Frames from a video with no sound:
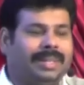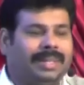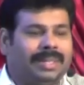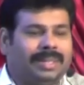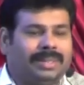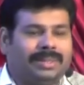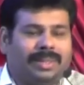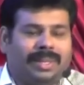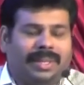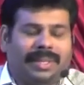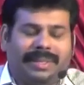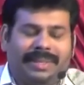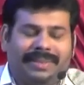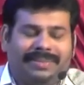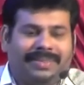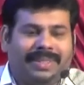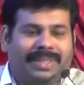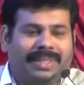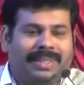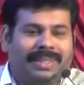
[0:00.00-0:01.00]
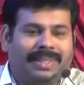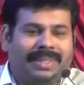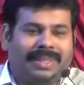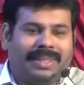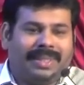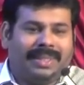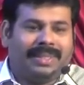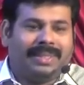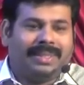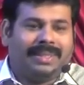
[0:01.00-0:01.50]
So I definitely
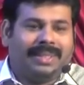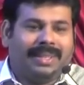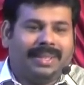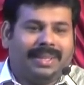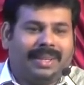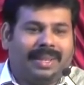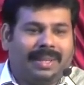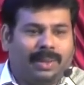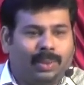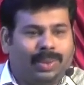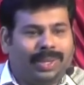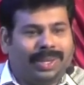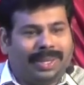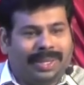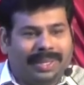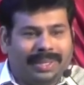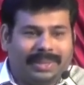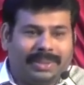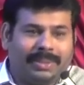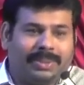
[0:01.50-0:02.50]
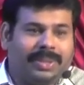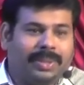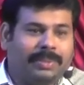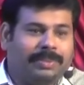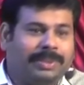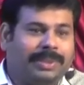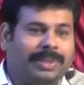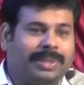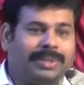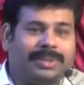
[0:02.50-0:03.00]
really love and like
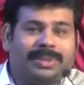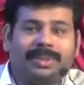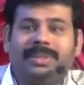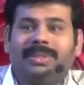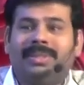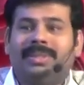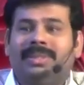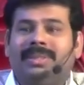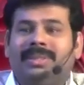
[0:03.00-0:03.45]
QTP also,